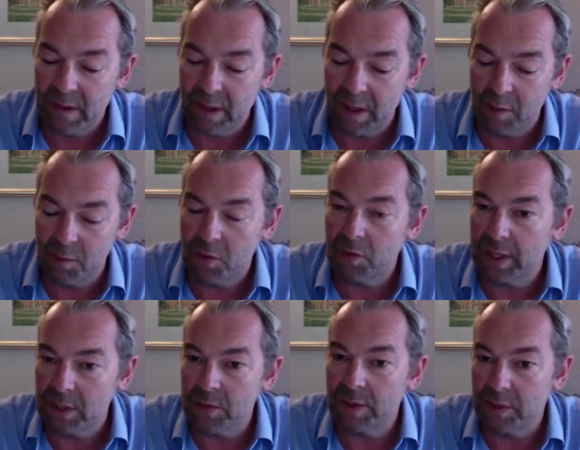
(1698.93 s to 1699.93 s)
a lot more
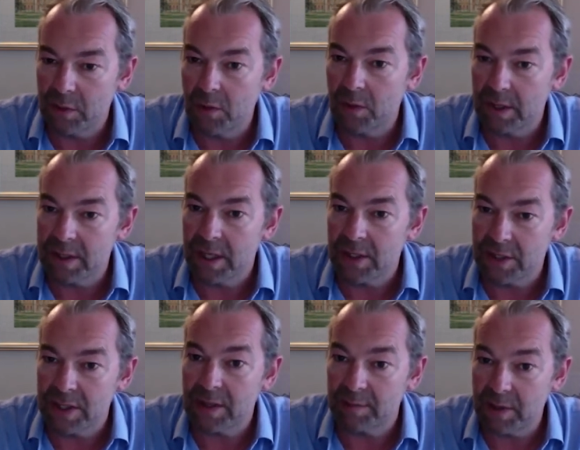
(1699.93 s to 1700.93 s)
credence within your organization
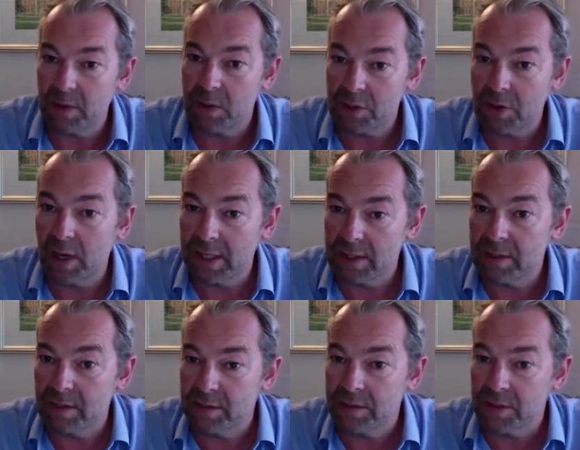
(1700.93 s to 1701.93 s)
as something you are trying
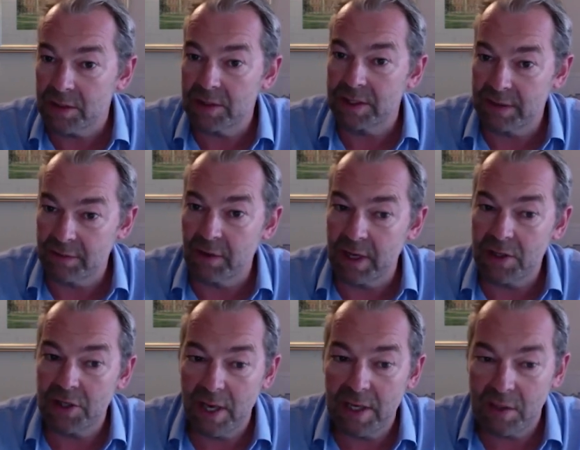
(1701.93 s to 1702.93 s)
to sort of
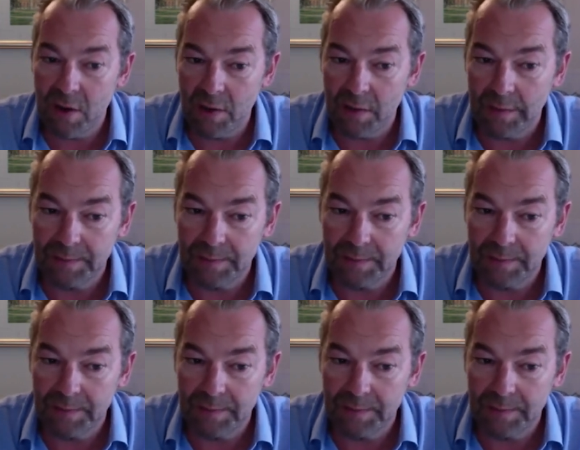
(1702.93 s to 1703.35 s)
differentiate on.